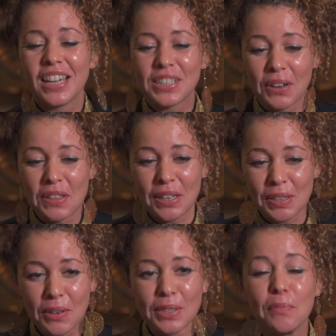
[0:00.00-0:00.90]
So I think
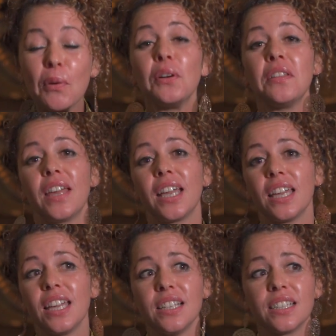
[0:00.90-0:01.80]
the most important
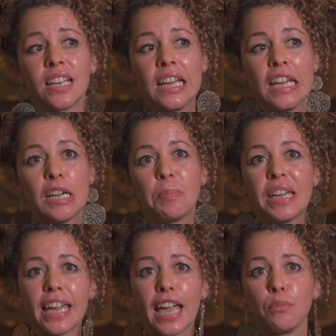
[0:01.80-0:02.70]
thing is
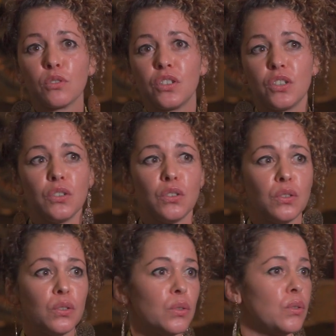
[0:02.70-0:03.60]
being able
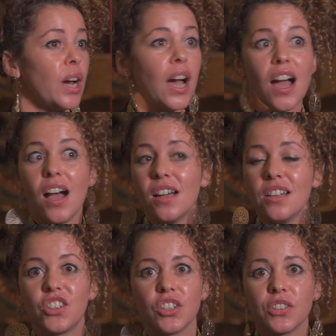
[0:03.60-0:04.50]
to
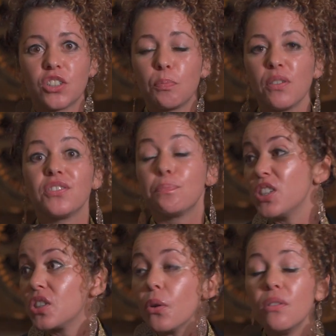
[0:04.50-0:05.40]

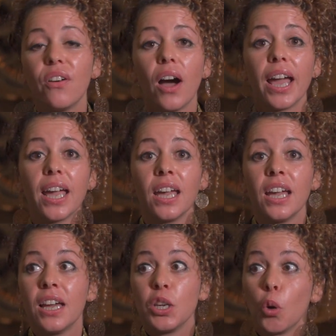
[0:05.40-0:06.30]
personify
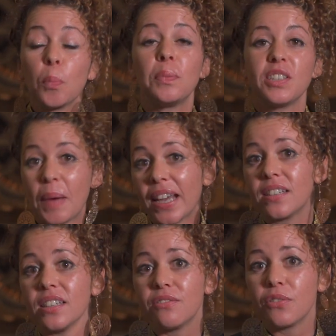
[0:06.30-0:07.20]
your perspective